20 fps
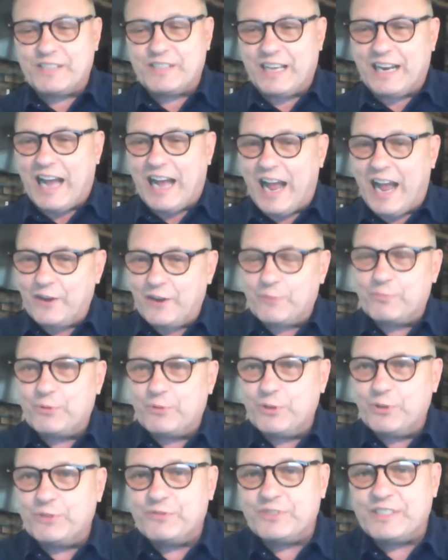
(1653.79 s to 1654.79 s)
because that
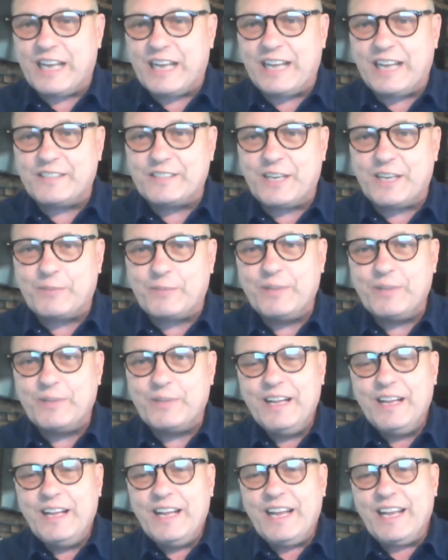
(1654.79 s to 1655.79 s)
higher proof stands
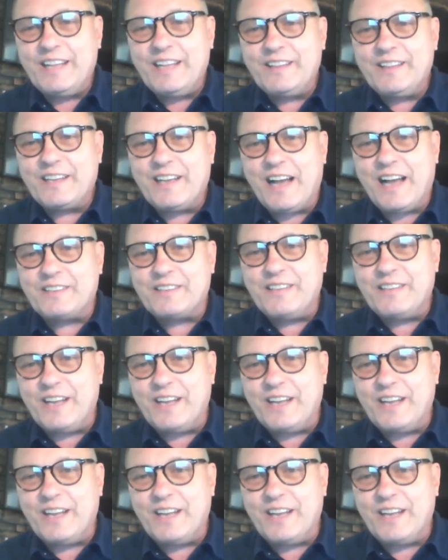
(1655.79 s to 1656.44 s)
up in the